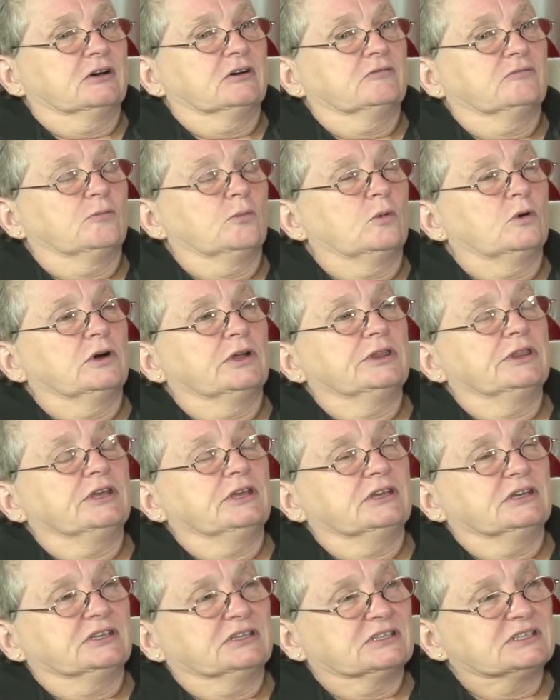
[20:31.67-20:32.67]
of what the
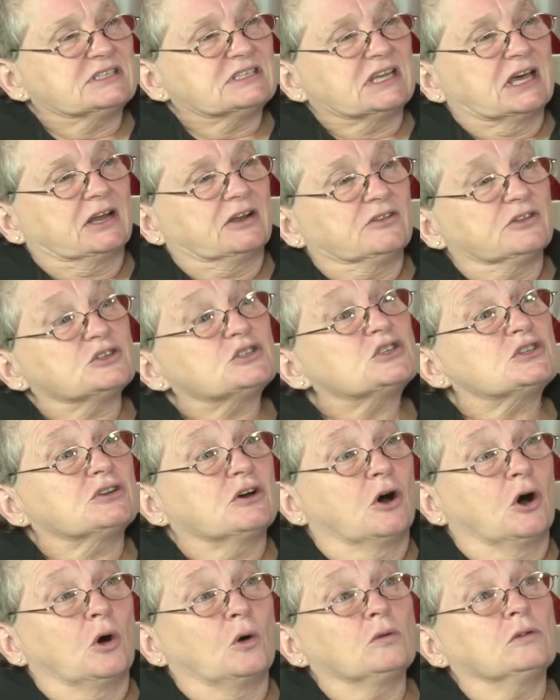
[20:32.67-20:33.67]
inside of the
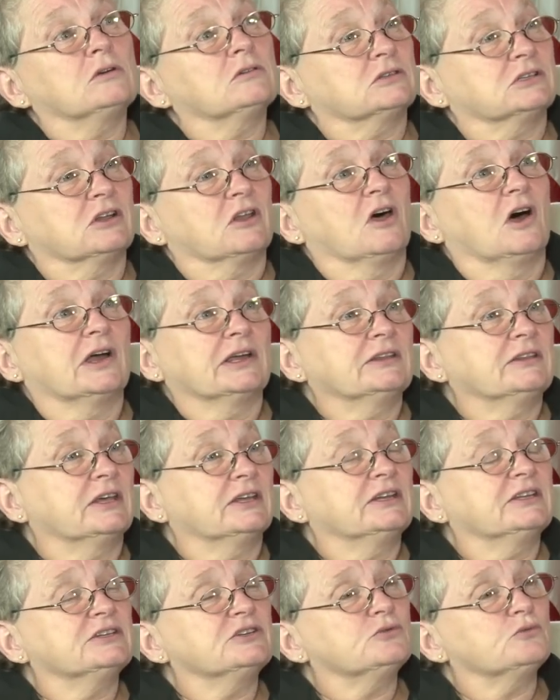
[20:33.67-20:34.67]
stall looked like they
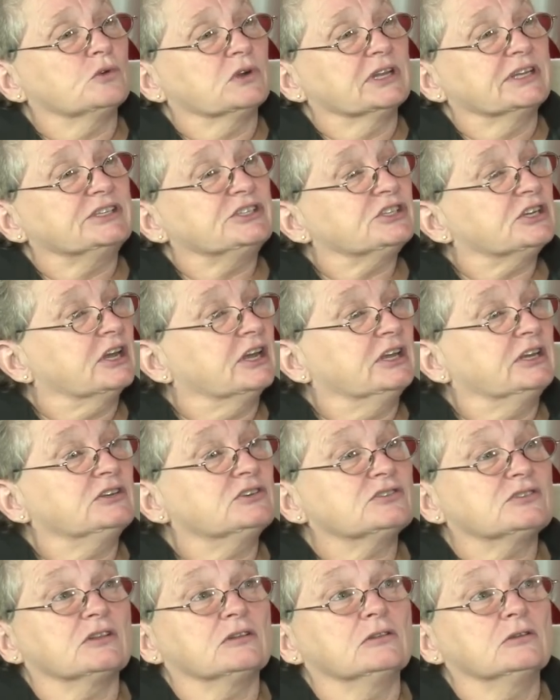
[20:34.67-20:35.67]
didn't really change
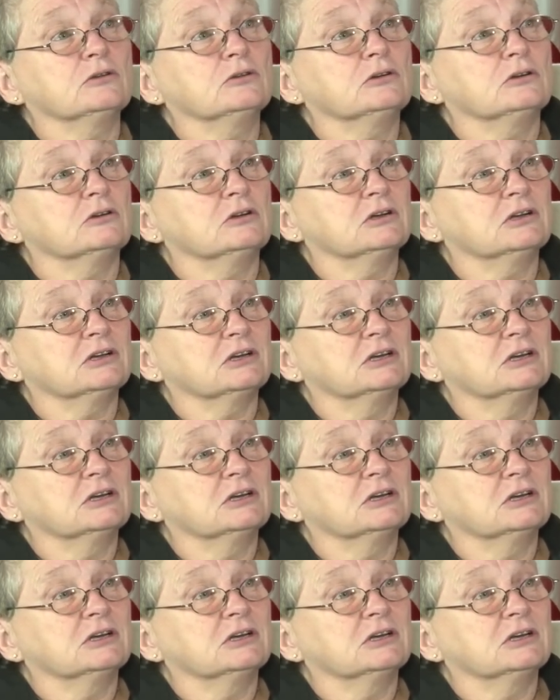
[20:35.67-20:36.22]
the look